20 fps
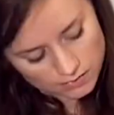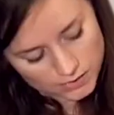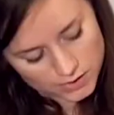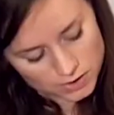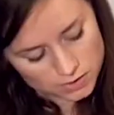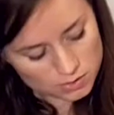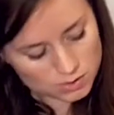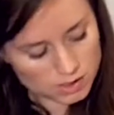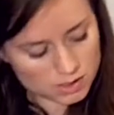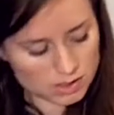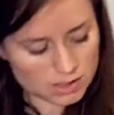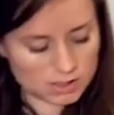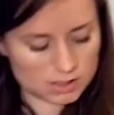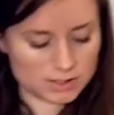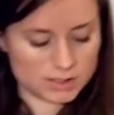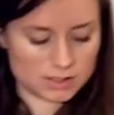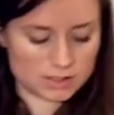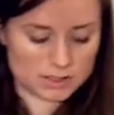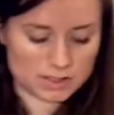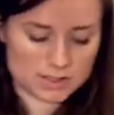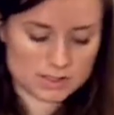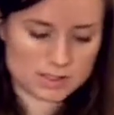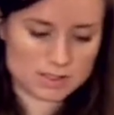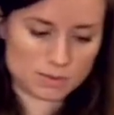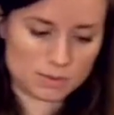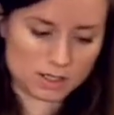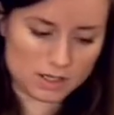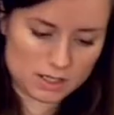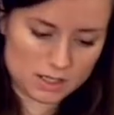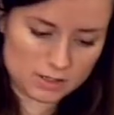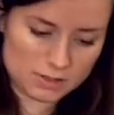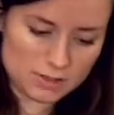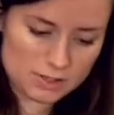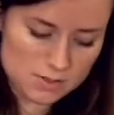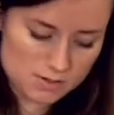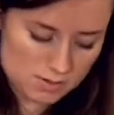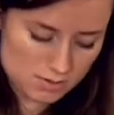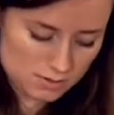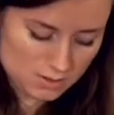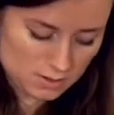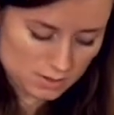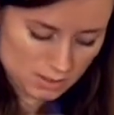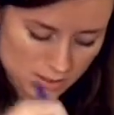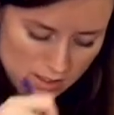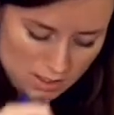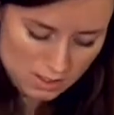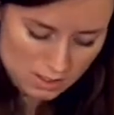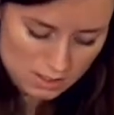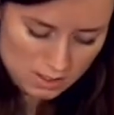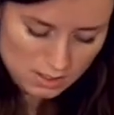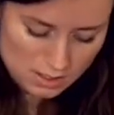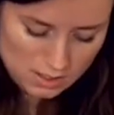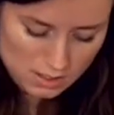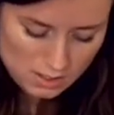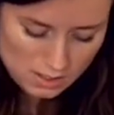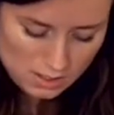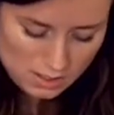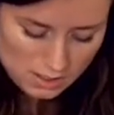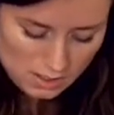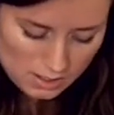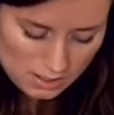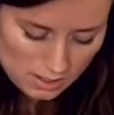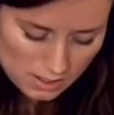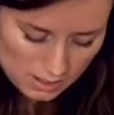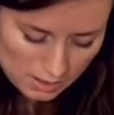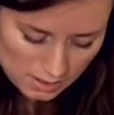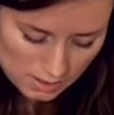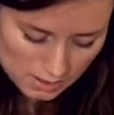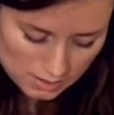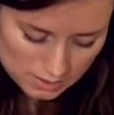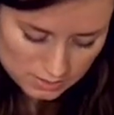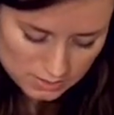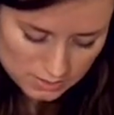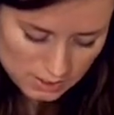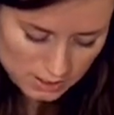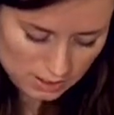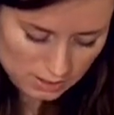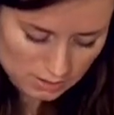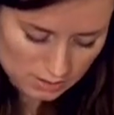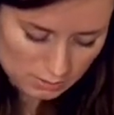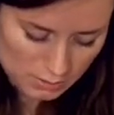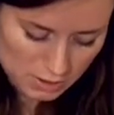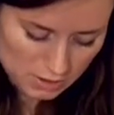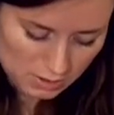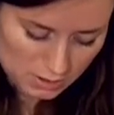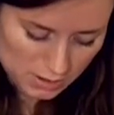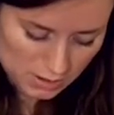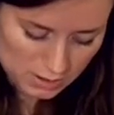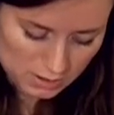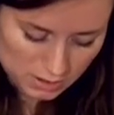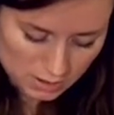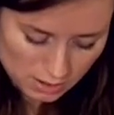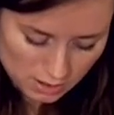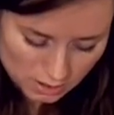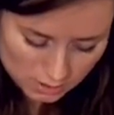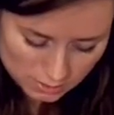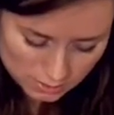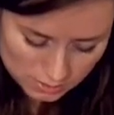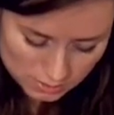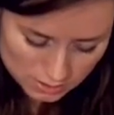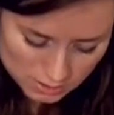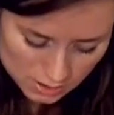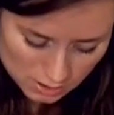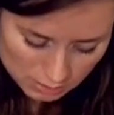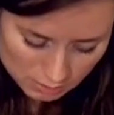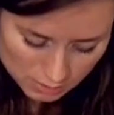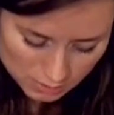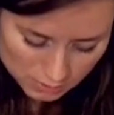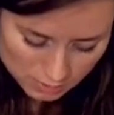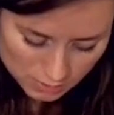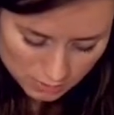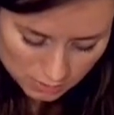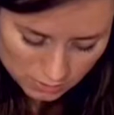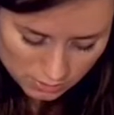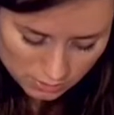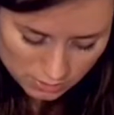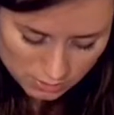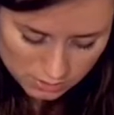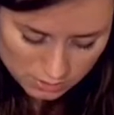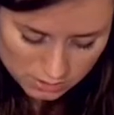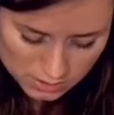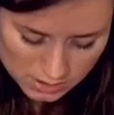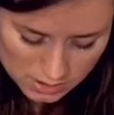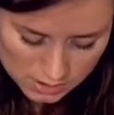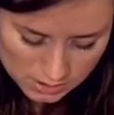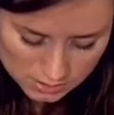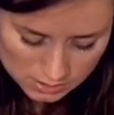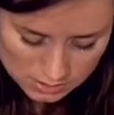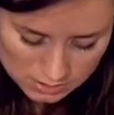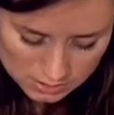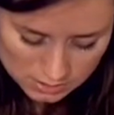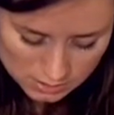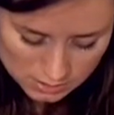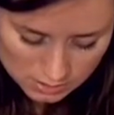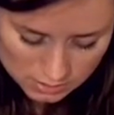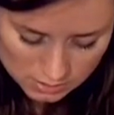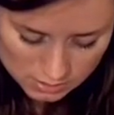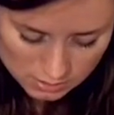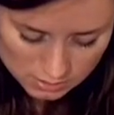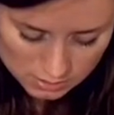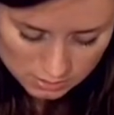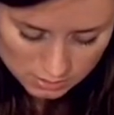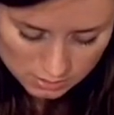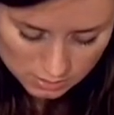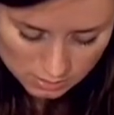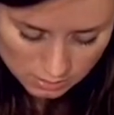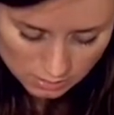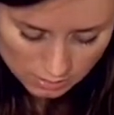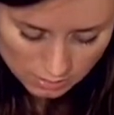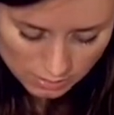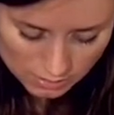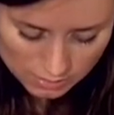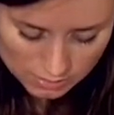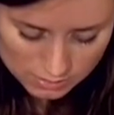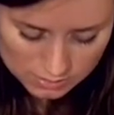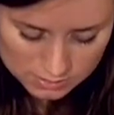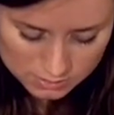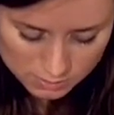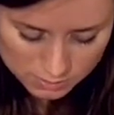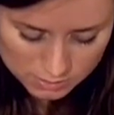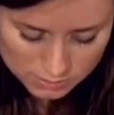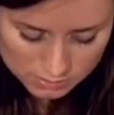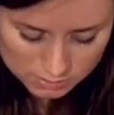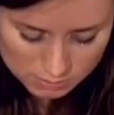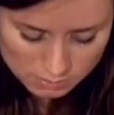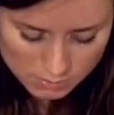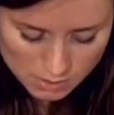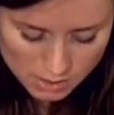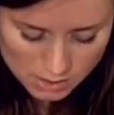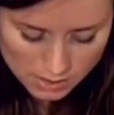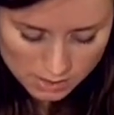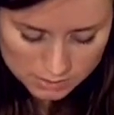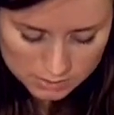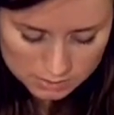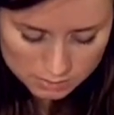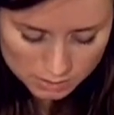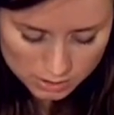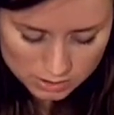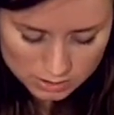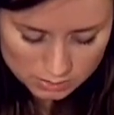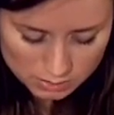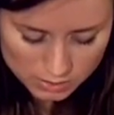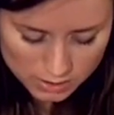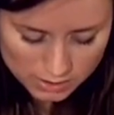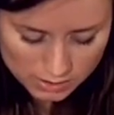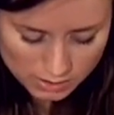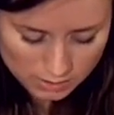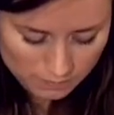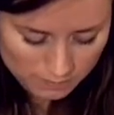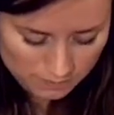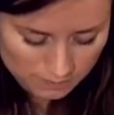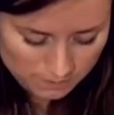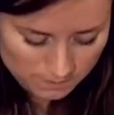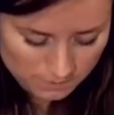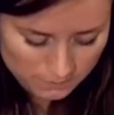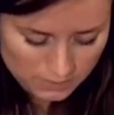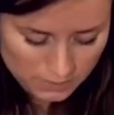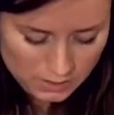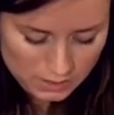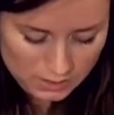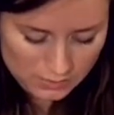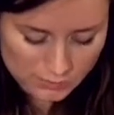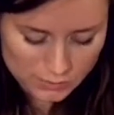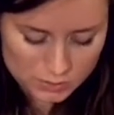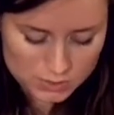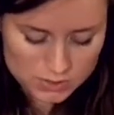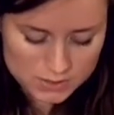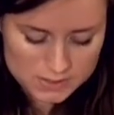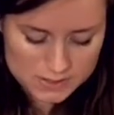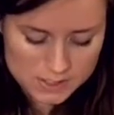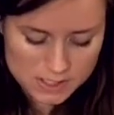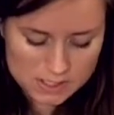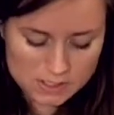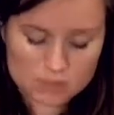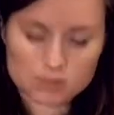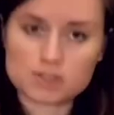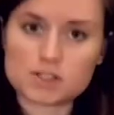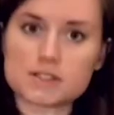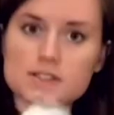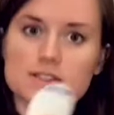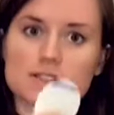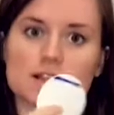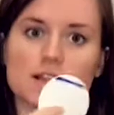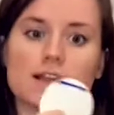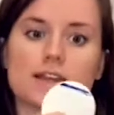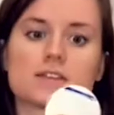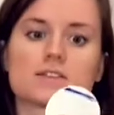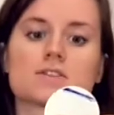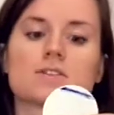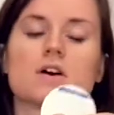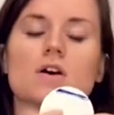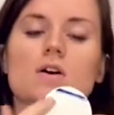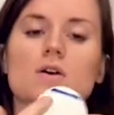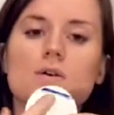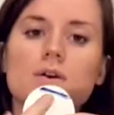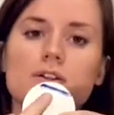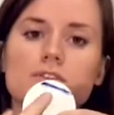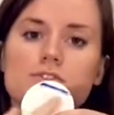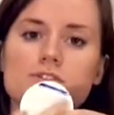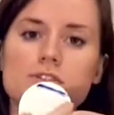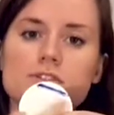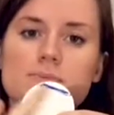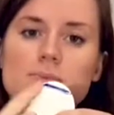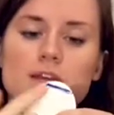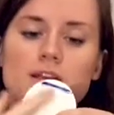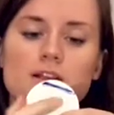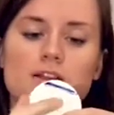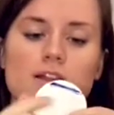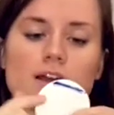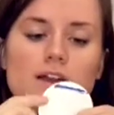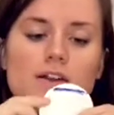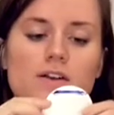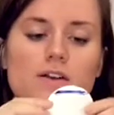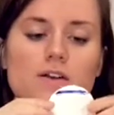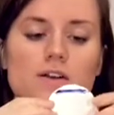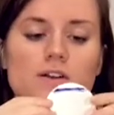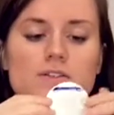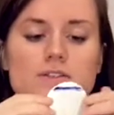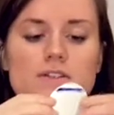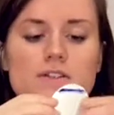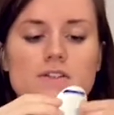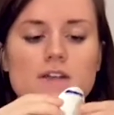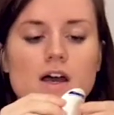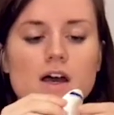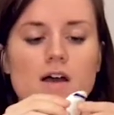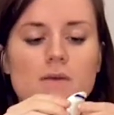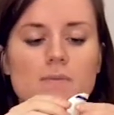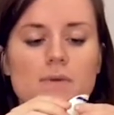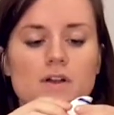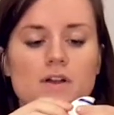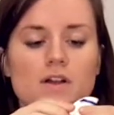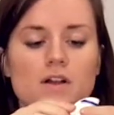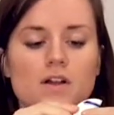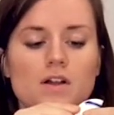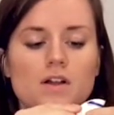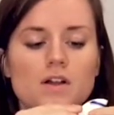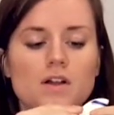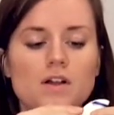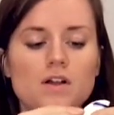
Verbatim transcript: enough that you can clearly see what color you use. And let me go ahead and color the top of the third disc. Yeah, this works much, much better. If you just take your disc like so and just make a line across the top,